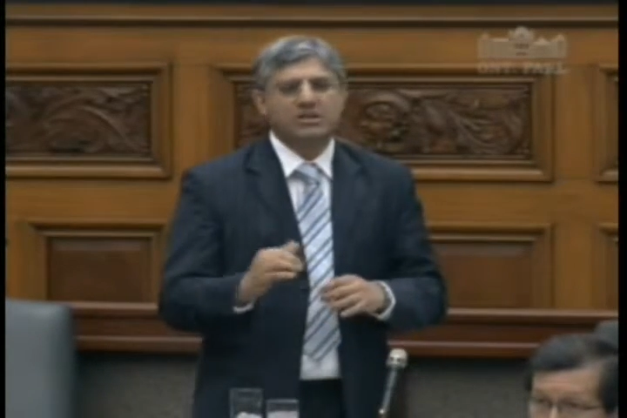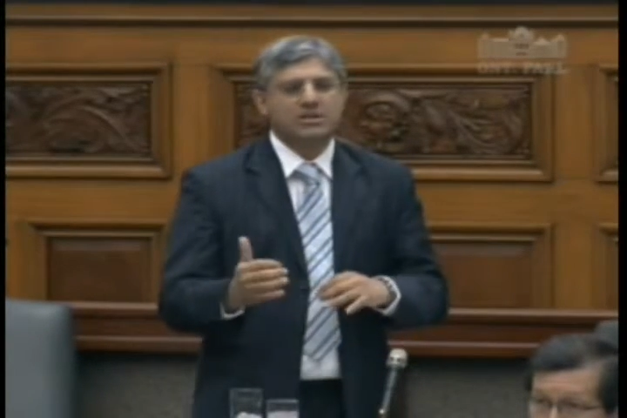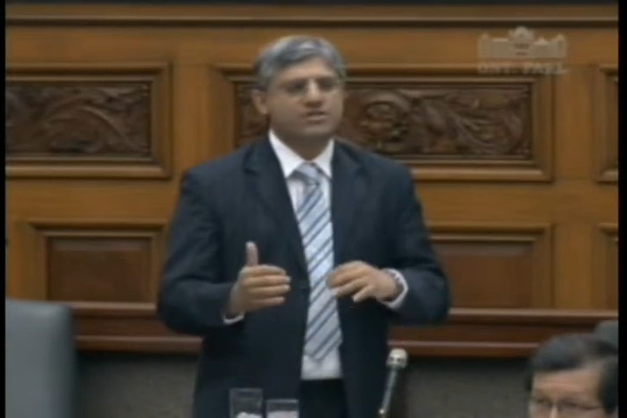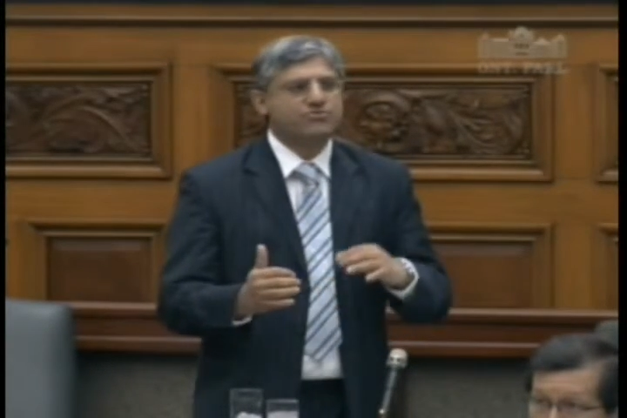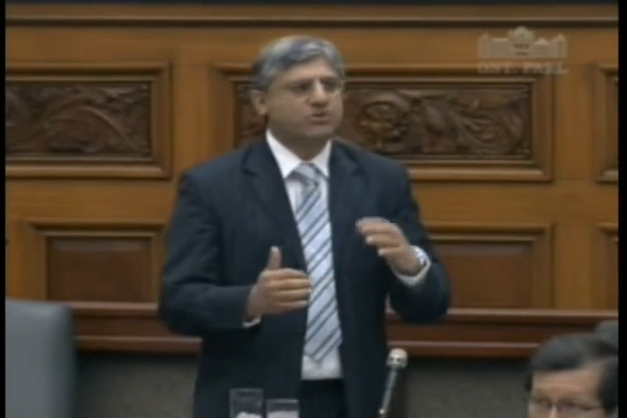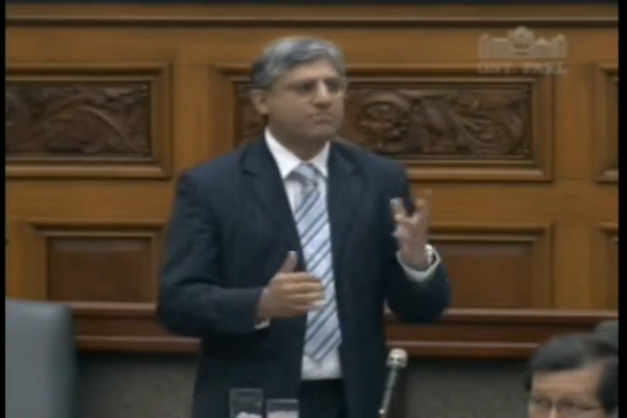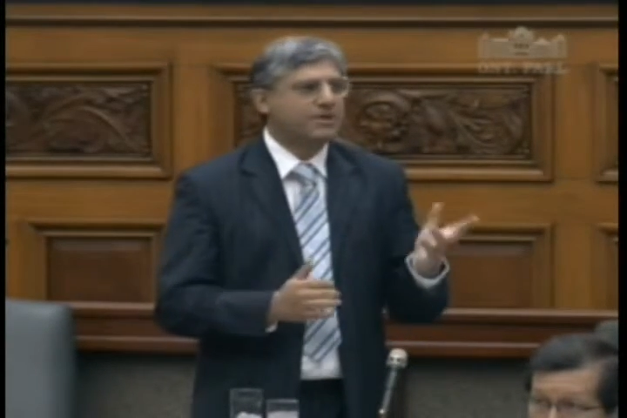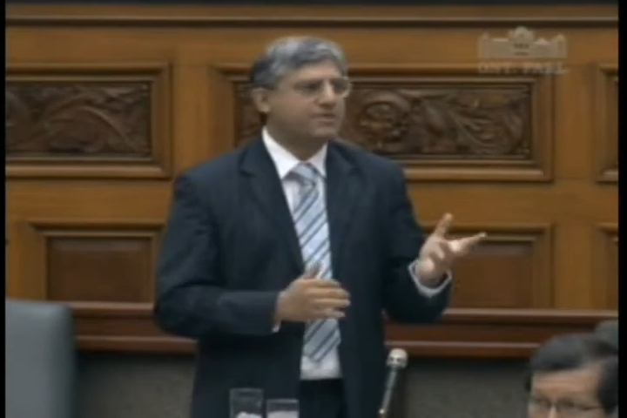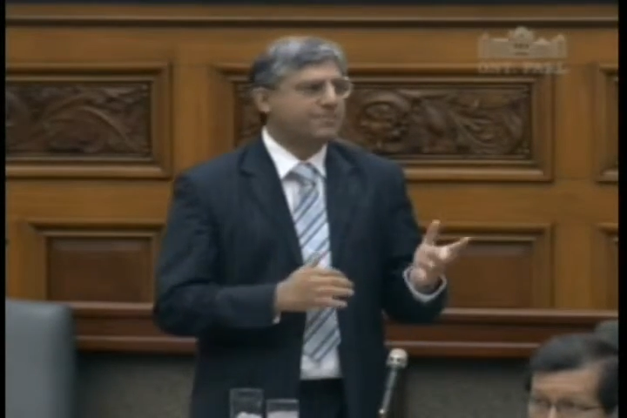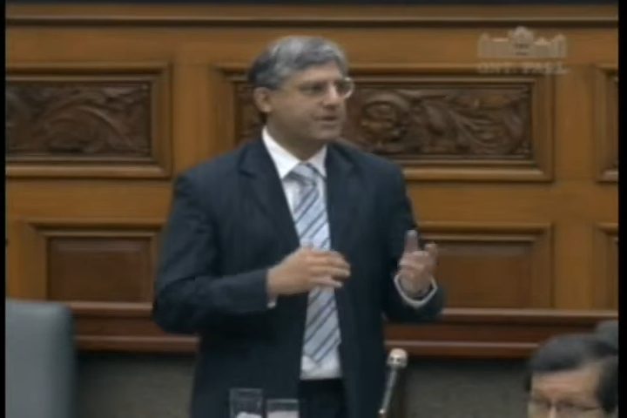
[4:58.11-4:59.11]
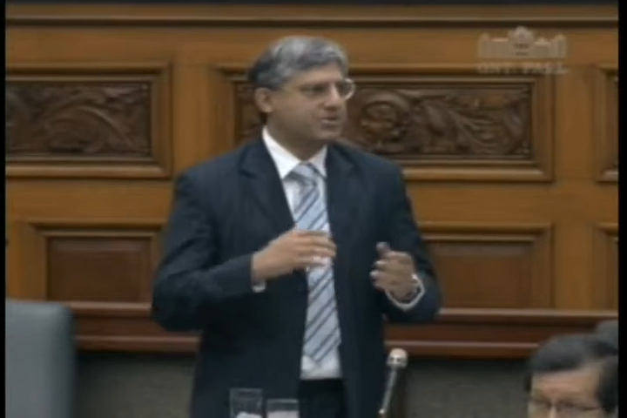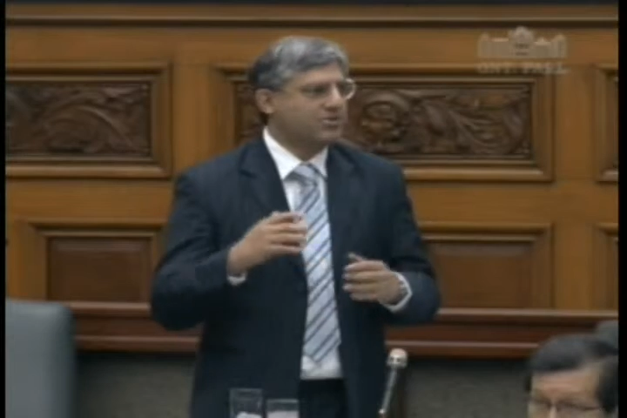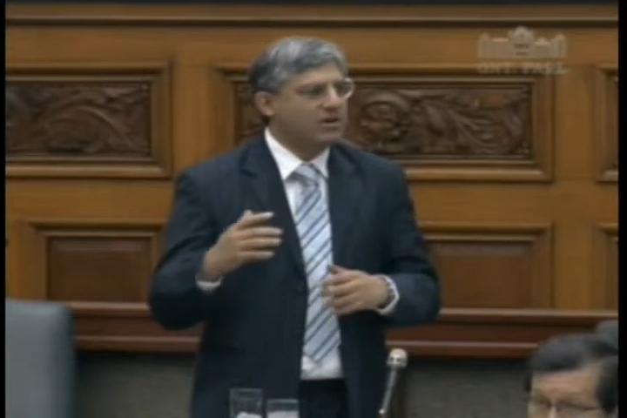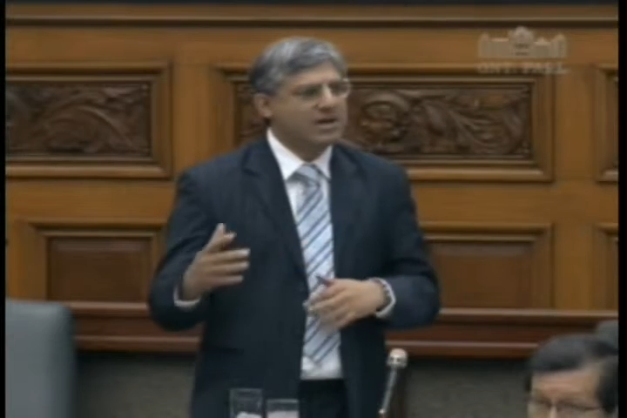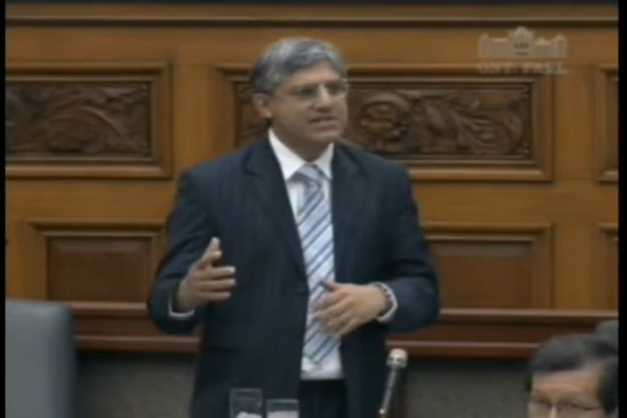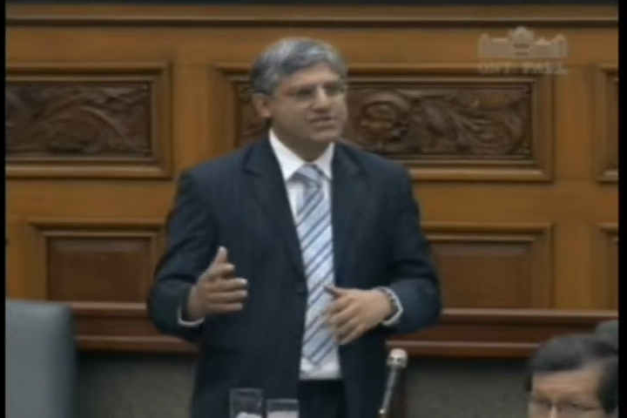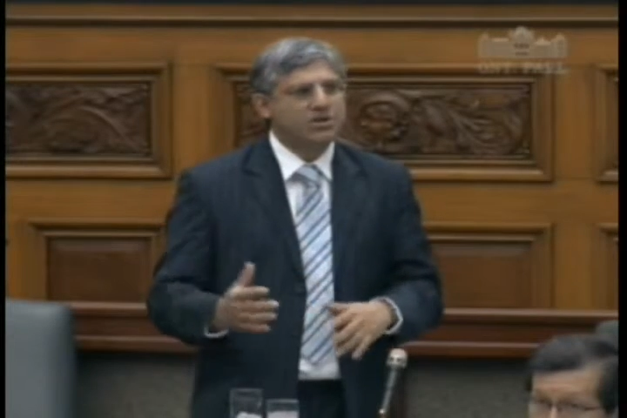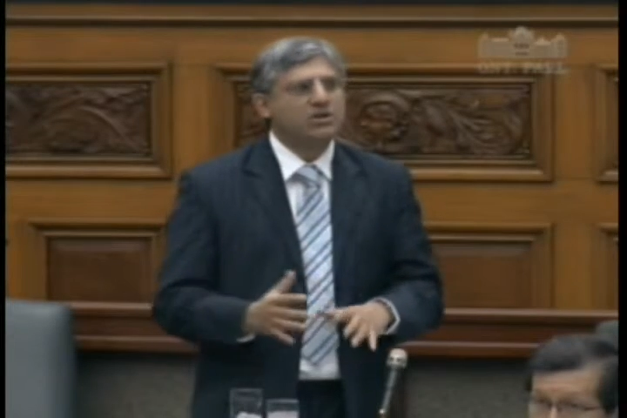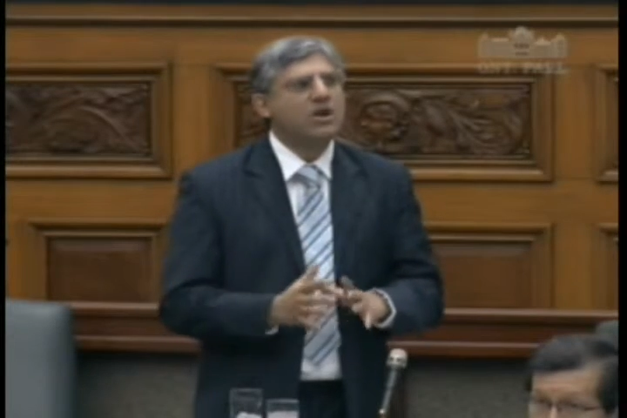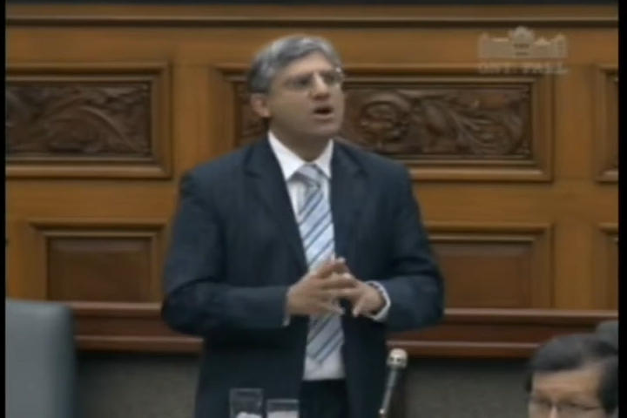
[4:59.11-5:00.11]
cholesterol, blood pressure, high
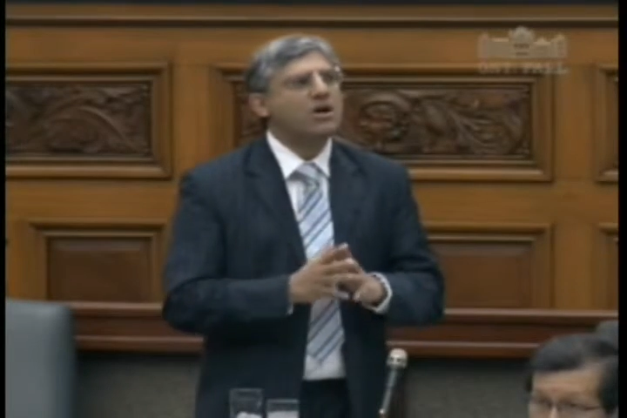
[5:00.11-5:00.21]
salt,